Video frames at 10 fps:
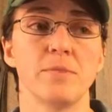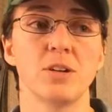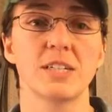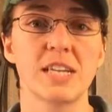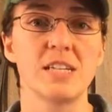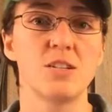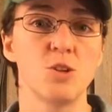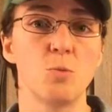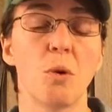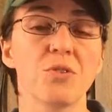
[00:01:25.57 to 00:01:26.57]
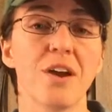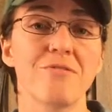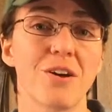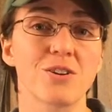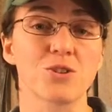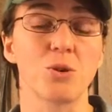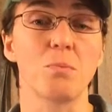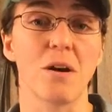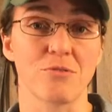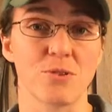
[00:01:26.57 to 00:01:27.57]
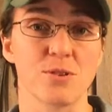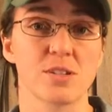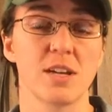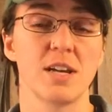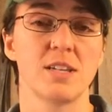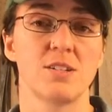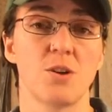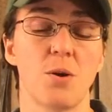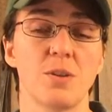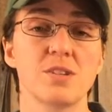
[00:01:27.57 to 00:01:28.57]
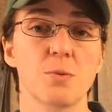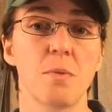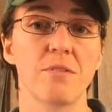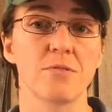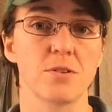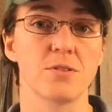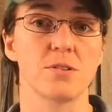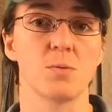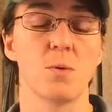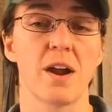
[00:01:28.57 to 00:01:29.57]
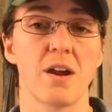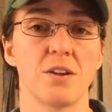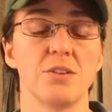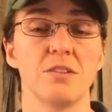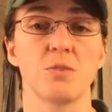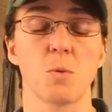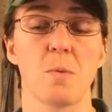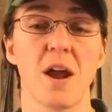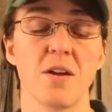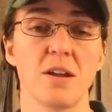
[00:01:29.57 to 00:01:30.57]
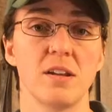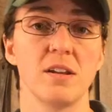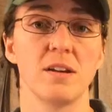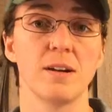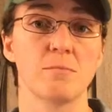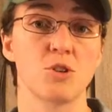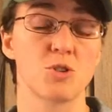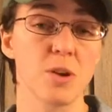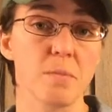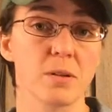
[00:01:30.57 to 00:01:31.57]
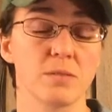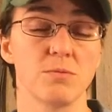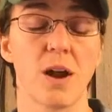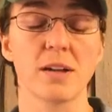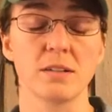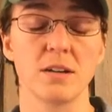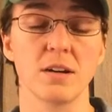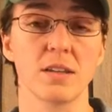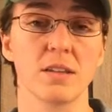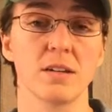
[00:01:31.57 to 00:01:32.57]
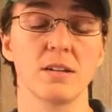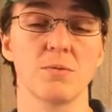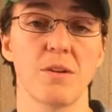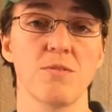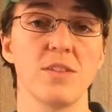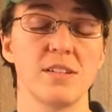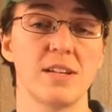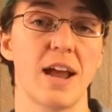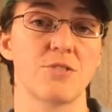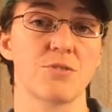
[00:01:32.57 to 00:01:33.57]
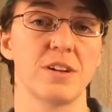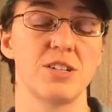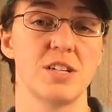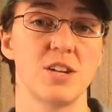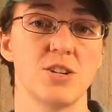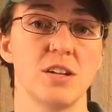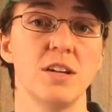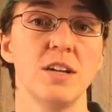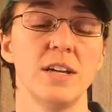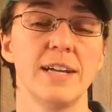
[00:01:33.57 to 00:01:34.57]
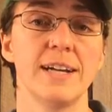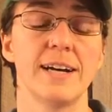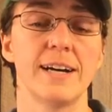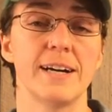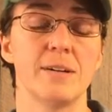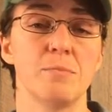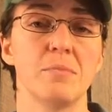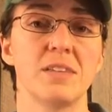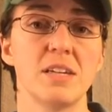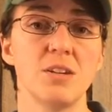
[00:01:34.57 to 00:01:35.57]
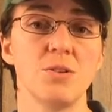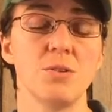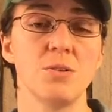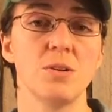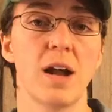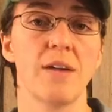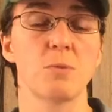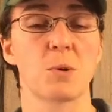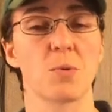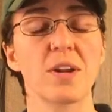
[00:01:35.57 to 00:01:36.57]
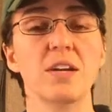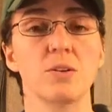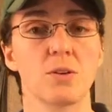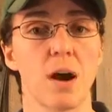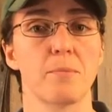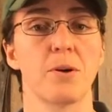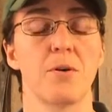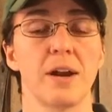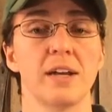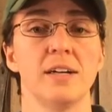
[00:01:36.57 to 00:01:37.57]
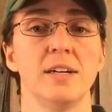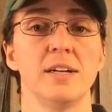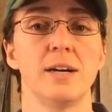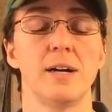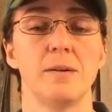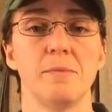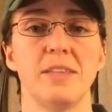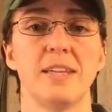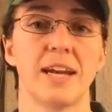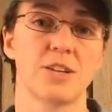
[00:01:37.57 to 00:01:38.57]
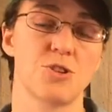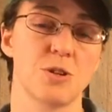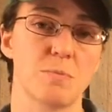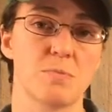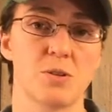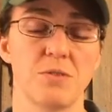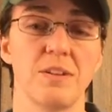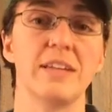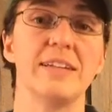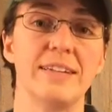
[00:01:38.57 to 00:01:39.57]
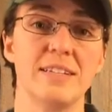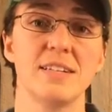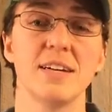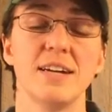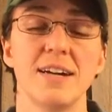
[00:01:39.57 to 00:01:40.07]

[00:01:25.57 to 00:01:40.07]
looked into multifunctional buffers. So these are buffers where you leave a riparian strip right along the river that's in natural vegetation, but then you have a perennial crop growing in the next strip sort of inland,